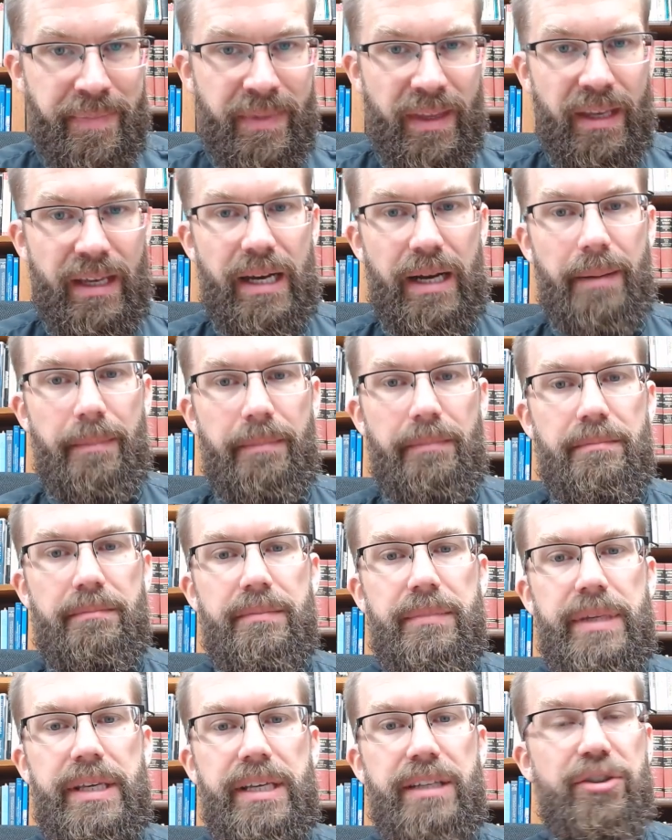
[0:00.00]
Um,
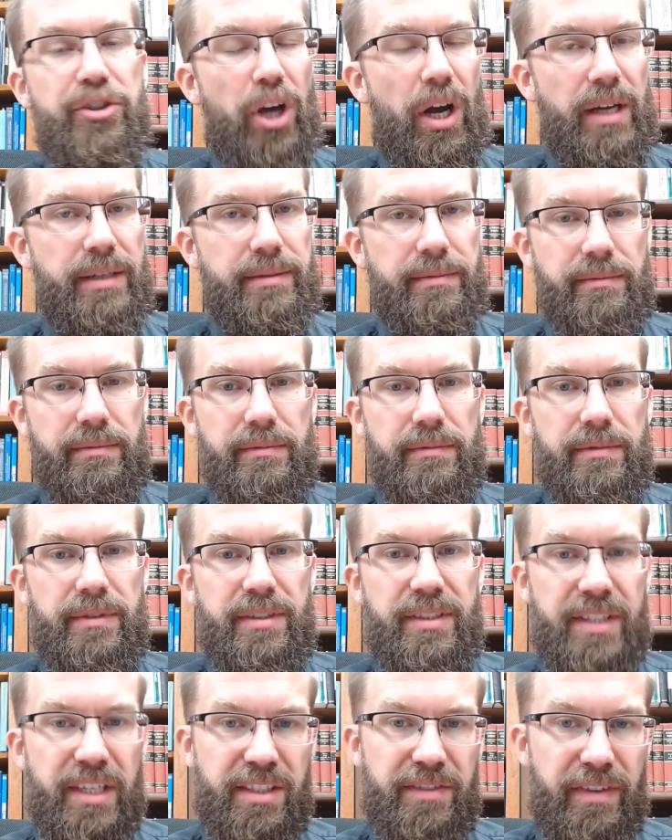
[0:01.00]
in John
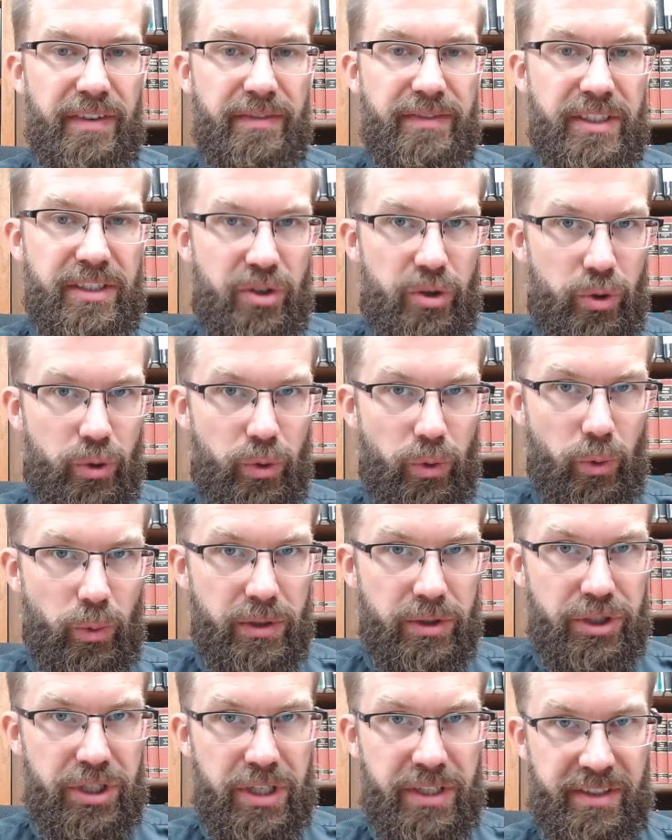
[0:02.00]
6:52,
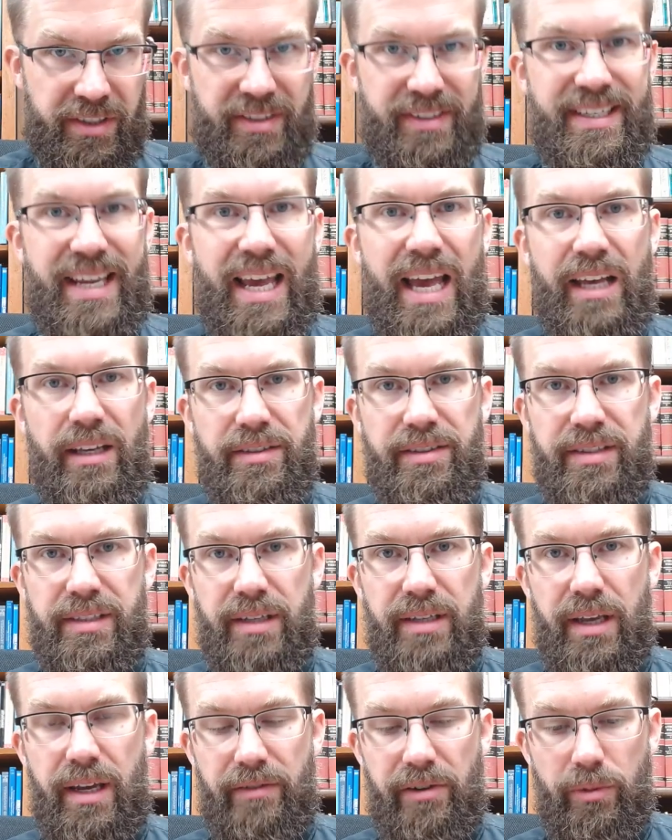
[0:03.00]
when Jesus tells
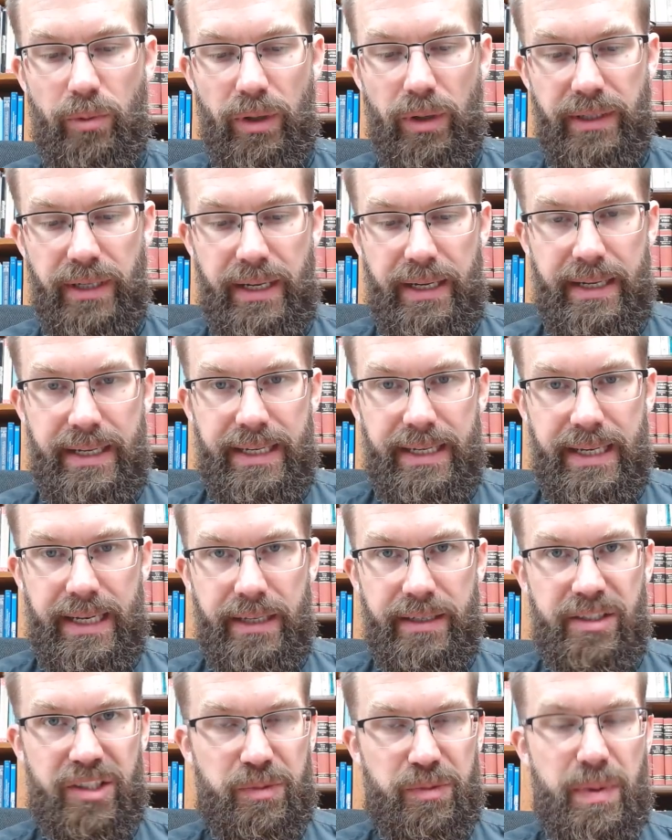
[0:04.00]
everyone, uh,
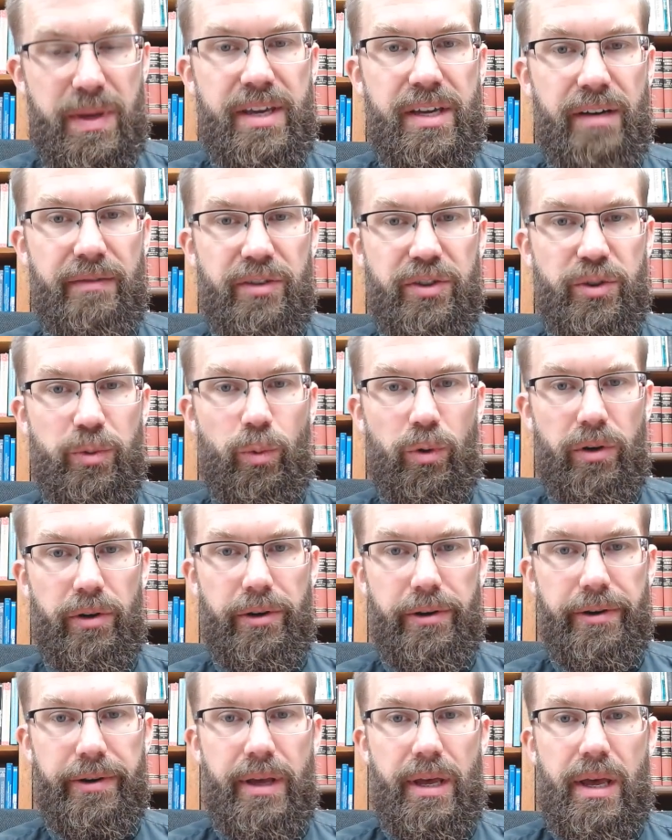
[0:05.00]
he's speaking of his
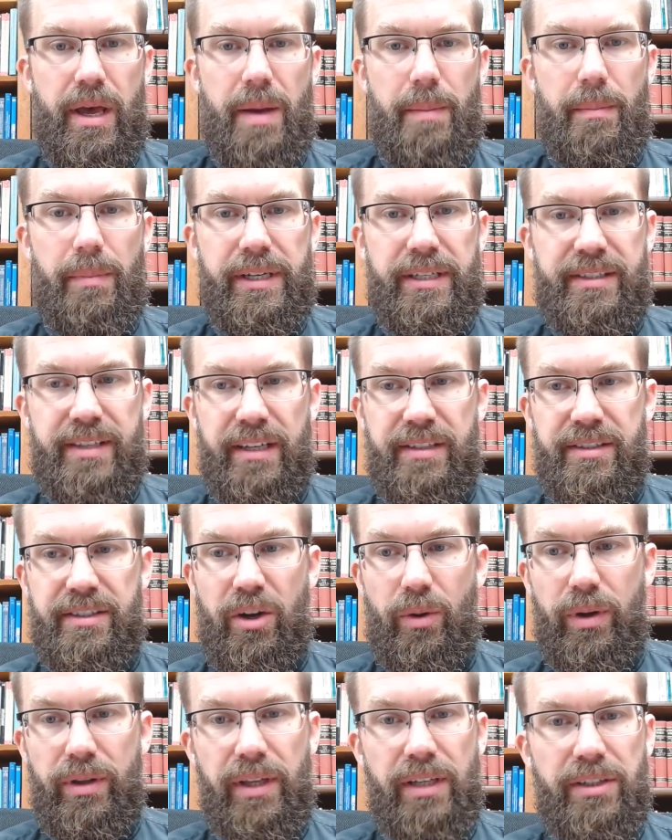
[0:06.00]
word, but he says, you
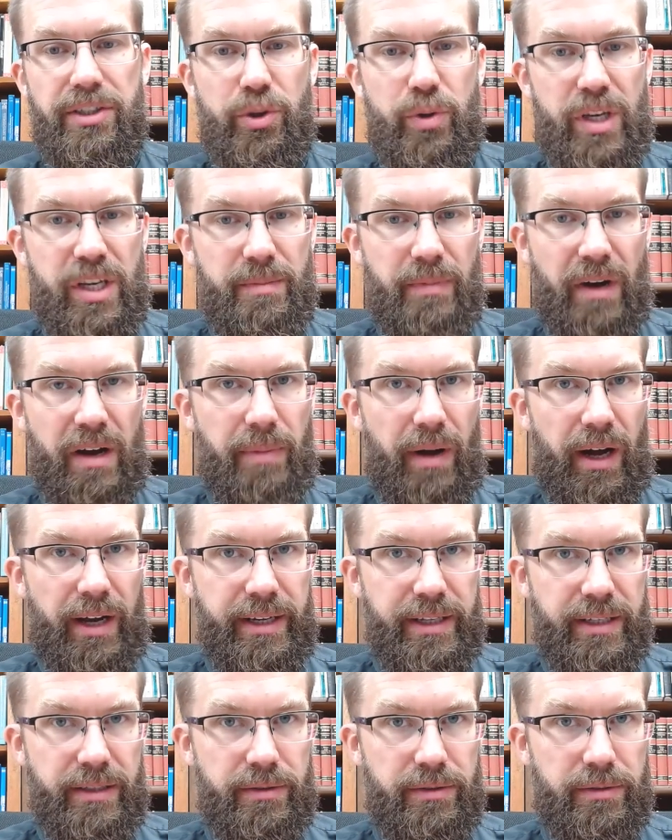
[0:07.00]
know, unless you eat my
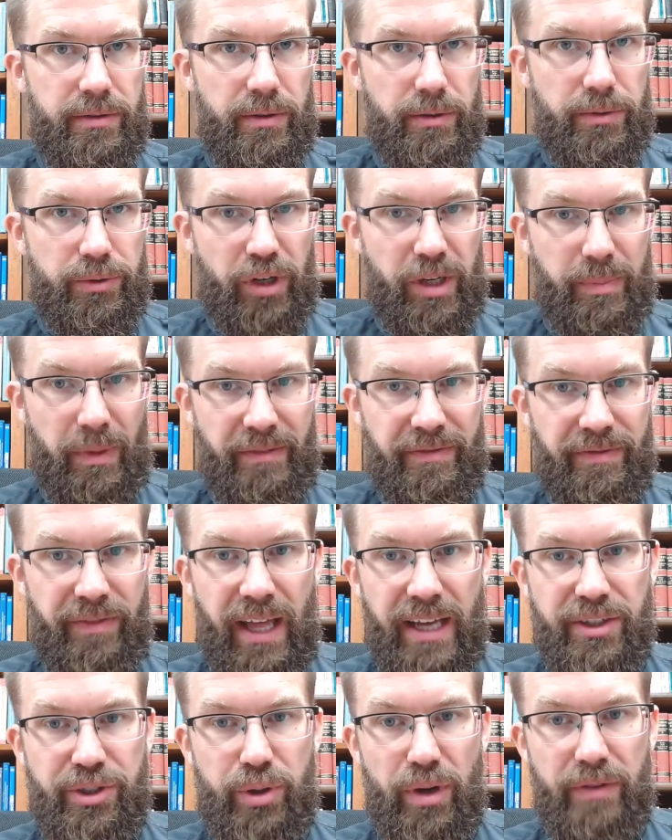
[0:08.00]
body and you know, drink my
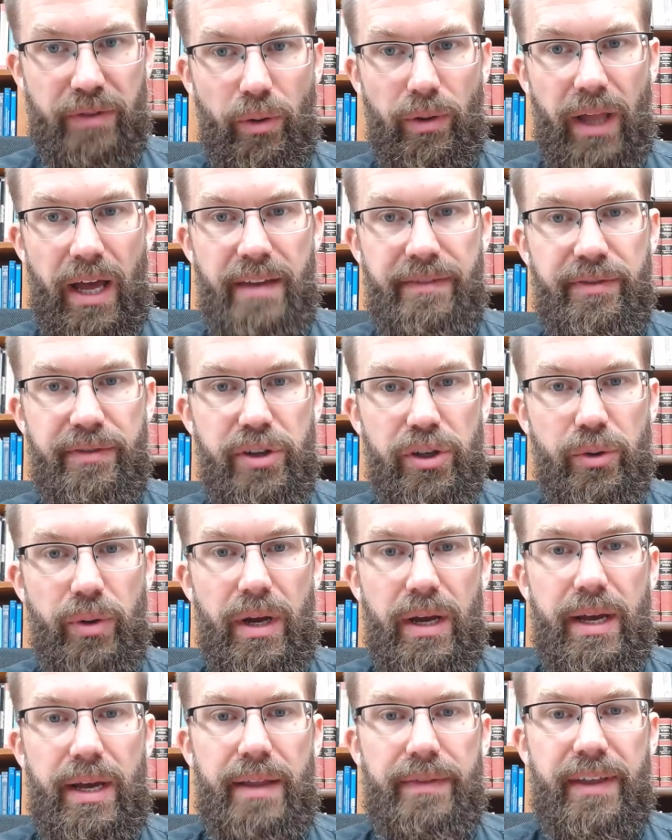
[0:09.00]
flesh, you life in you.
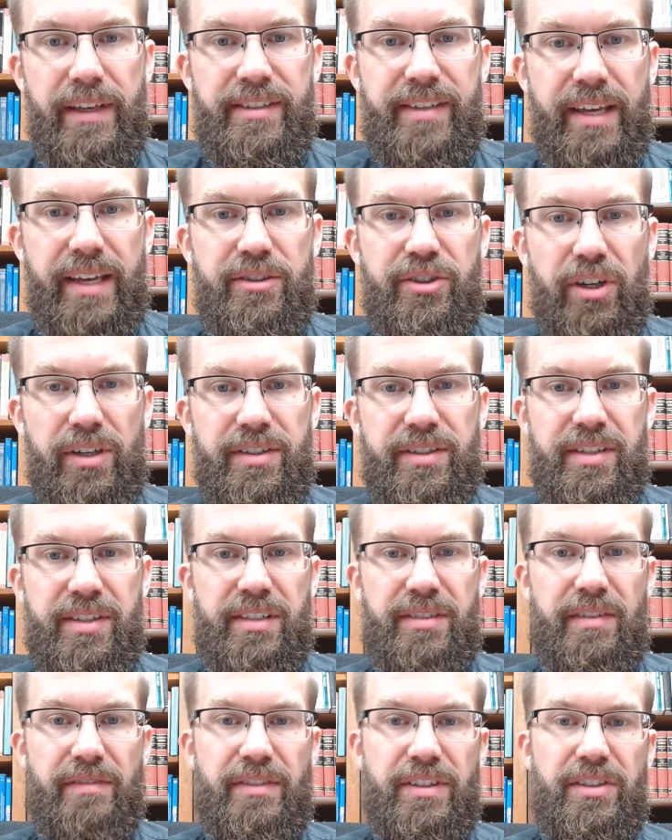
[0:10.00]
They say in John
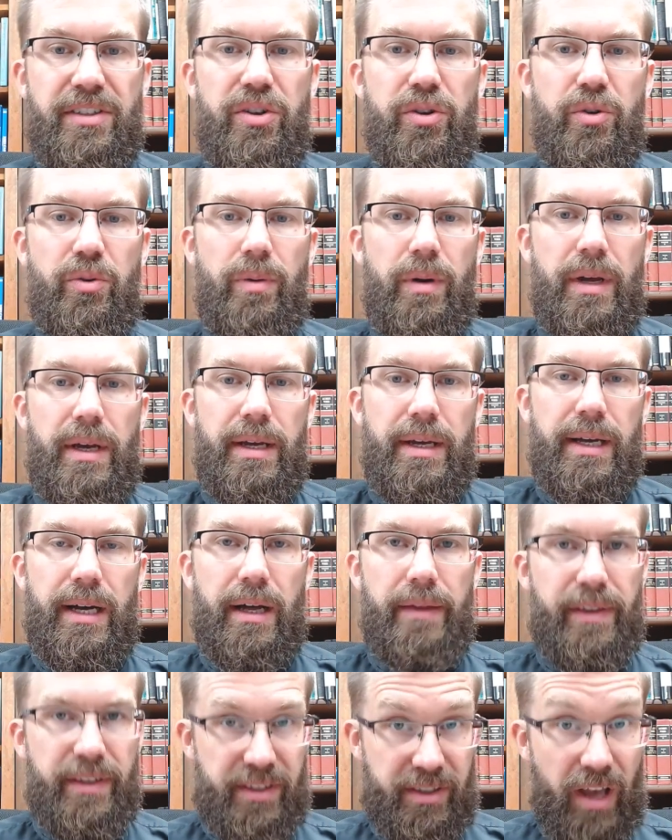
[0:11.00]
6:52, uh,
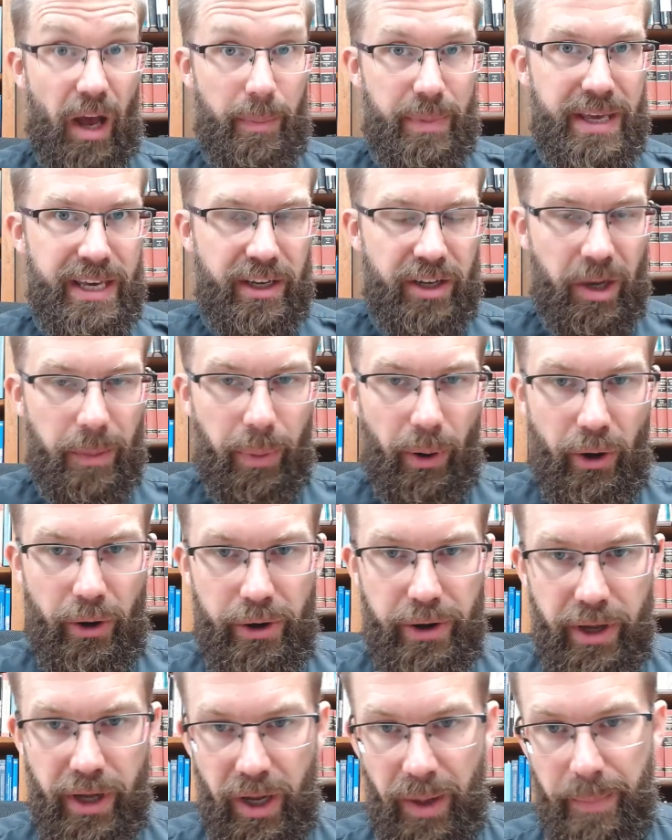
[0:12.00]
this is up in
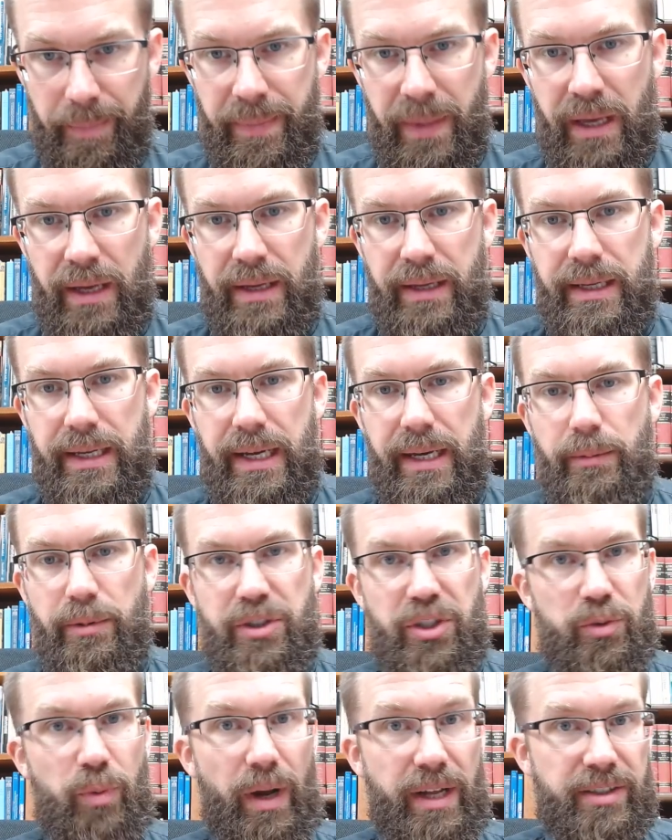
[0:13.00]
Capernaum, uh, which
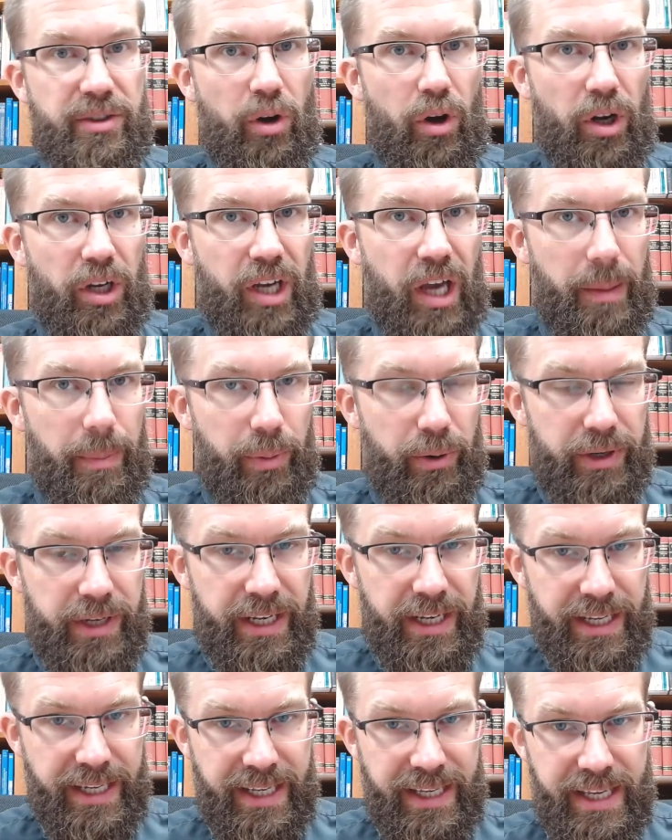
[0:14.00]
is why it's called
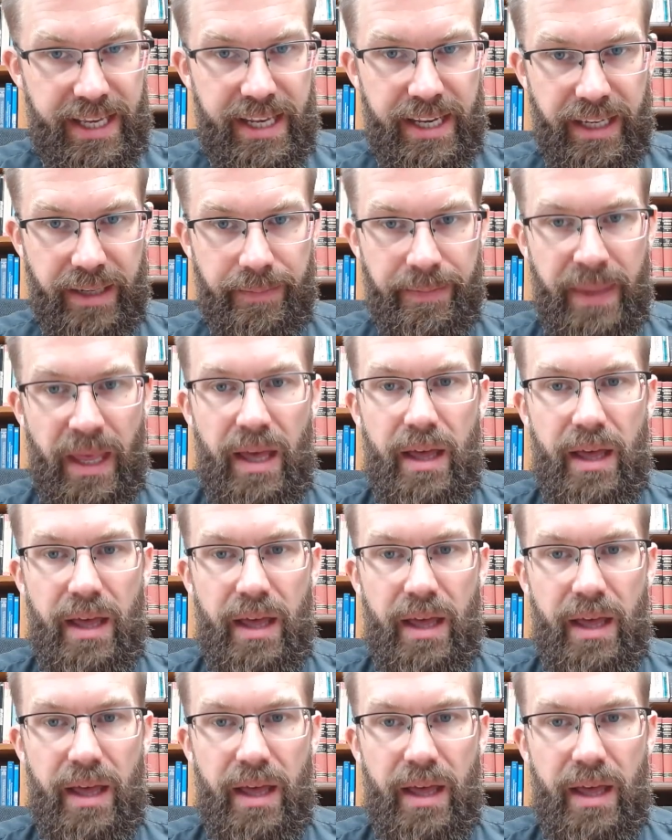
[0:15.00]
Capernaum eating.